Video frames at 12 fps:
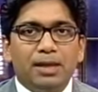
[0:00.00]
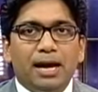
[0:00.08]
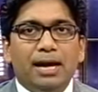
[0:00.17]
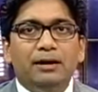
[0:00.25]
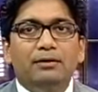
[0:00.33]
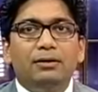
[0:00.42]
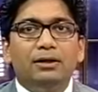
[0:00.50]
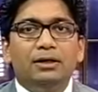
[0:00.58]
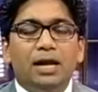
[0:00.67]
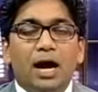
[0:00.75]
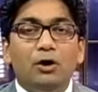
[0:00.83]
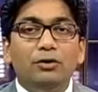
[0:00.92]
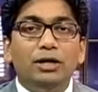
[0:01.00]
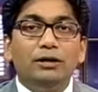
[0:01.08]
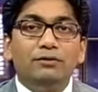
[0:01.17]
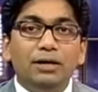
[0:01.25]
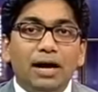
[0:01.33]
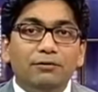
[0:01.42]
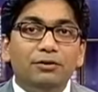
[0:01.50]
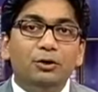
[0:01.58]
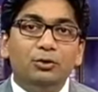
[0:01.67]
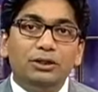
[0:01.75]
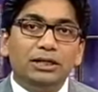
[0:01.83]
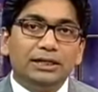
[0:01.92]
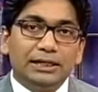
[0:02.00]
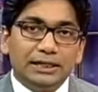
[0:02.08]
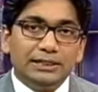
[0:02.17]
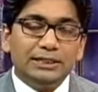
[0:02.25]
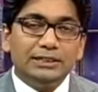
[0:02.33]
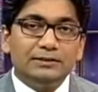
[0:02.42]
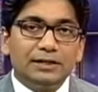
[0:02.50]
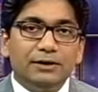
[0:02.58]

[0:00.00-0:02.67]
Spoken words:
And now even after doing the diligence,